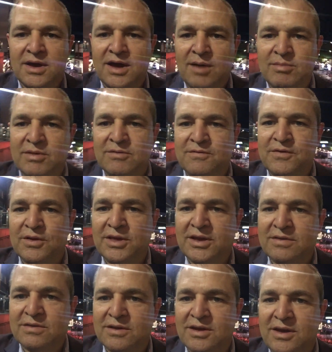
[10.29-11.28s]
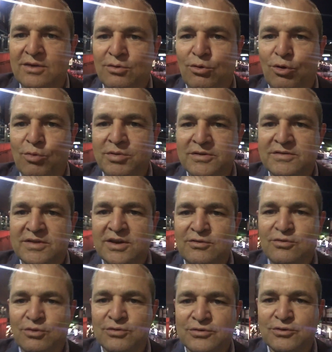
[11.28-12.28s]
and filling the Auburn
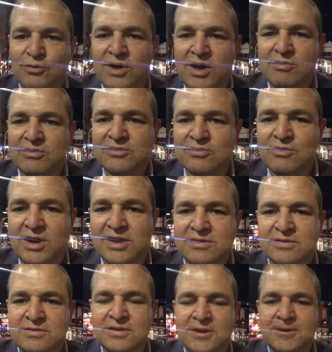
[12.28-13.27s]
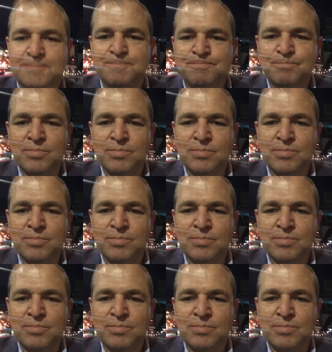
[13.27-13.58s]
Central Square, which is great to see.